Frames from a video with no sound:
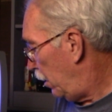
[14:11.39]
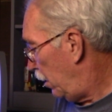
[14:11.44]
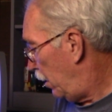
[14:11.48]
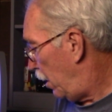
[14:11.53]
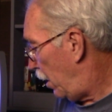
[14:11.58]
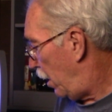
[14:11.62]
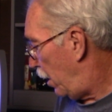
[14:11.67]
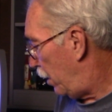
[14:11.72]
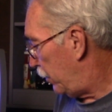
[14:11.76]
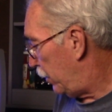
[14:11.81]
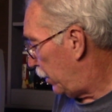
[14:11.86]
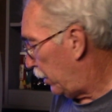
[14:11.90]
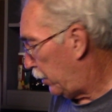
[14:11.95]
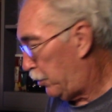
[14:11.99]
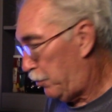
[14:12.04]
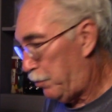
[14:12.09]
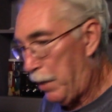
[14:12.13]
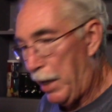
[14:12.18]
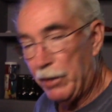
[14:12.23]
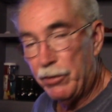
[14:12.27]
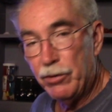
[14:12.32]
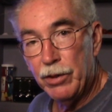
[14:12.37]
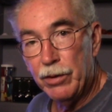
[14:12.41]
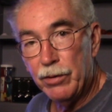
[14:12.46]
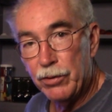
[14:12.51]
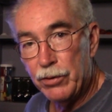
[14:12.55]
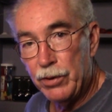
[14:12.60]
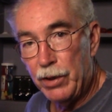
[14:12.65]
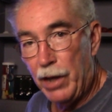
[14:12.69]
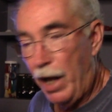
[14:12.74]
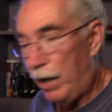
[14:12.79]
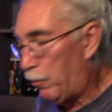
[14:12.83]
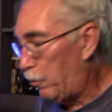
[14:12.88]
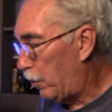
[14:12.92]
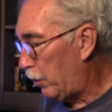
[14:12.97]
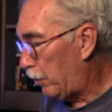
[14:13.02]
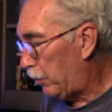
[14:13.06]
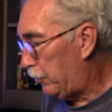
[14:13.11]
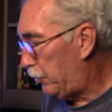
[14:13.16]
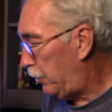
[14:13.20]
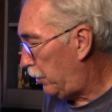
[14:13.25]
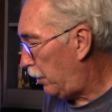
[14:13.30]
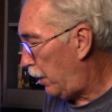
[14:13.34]
The expansion slot
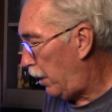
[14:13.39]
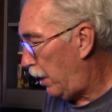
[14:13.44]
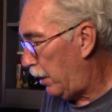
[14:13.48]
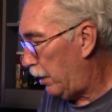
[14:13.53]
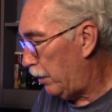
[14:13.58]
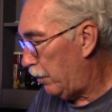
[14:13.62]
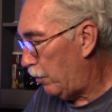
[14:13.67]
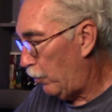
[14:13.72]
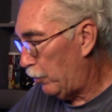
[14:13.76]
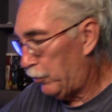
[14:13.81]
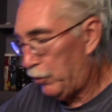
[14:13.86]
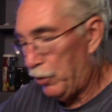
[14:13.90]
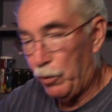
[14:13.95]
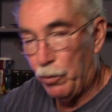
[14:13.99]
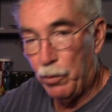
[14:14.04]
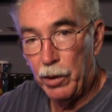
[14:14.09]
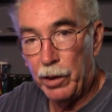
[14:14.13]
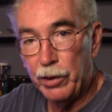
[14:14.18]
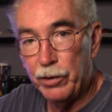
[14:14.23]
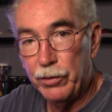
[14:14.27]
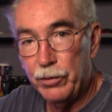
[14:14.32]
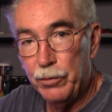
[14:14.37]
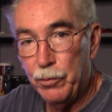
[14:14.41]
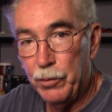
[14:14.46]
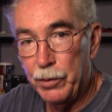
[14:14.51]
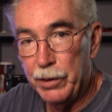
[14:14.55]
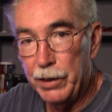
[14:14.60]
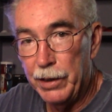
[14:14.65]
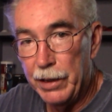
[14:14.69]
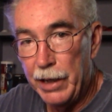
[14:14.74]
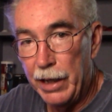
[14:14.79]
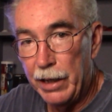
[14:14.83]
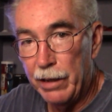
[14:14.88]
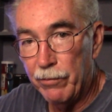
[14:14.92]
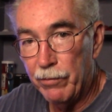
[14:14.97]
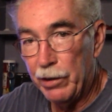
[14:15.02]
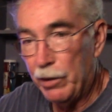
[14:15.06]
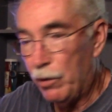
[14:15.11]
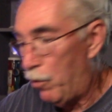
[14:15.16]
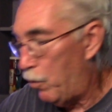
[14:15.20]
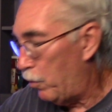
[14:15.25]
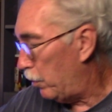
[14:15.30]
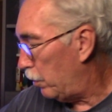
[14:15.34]
works, and it also works with the data
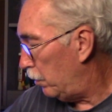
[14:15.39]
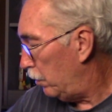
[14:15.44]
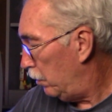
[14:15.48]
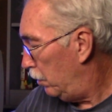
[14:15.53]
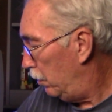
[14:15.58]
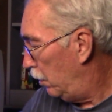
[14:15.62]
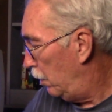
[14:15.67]
recorder.